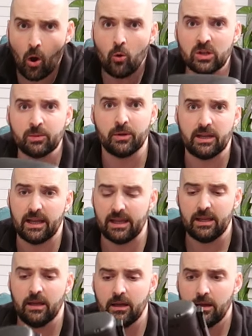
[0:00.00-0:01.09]

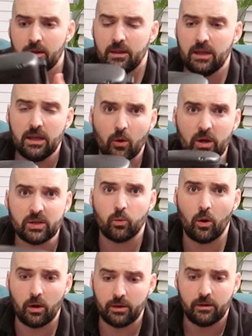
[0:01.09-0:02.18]
ultimately, the Quest
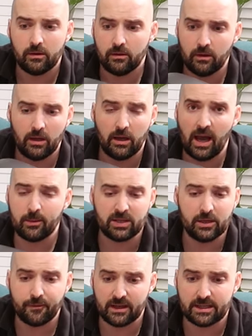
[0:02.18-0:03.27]
1, uh,
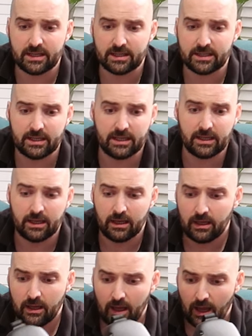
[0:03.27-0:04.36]
absolutely fantastic
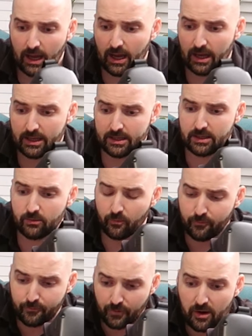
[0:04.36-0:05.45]
and
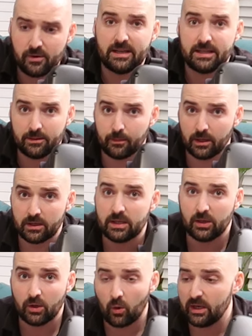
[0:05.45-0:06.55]
very similar
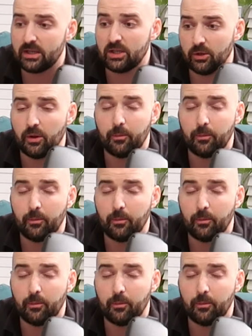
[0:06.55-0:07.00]
to the Quest 2.